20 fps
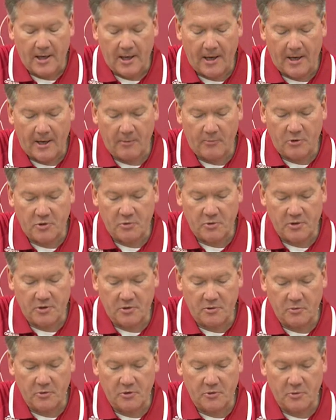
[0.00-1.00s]
which
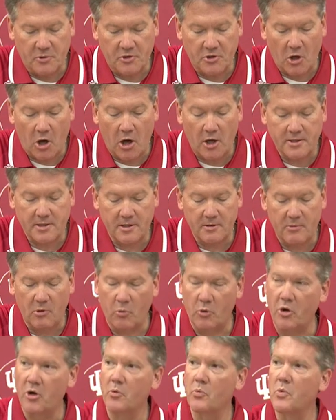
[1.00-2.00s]
was awesome, and
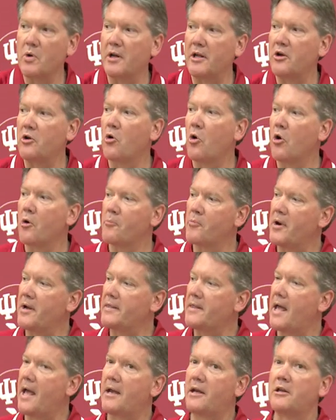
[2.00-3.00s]
we're going to really
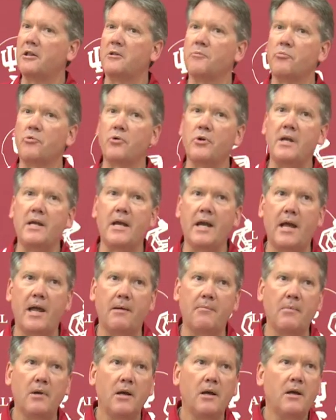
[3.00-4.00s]
incorporate that into the
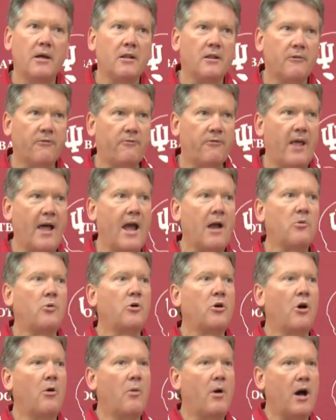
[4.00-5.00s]
pregame. The flag will
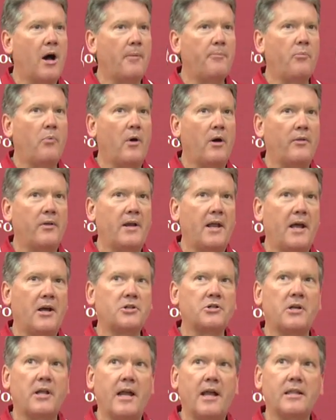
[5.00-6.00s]
go up while the
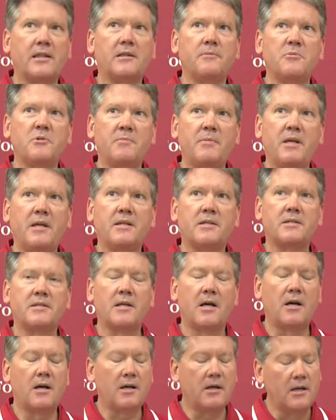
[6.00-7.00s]
national anthem's being
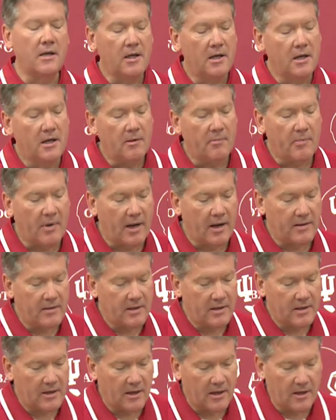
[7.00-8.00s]
sung by
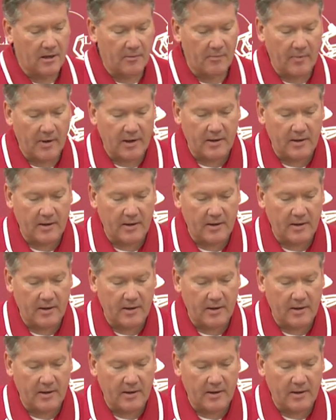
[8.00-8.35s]
the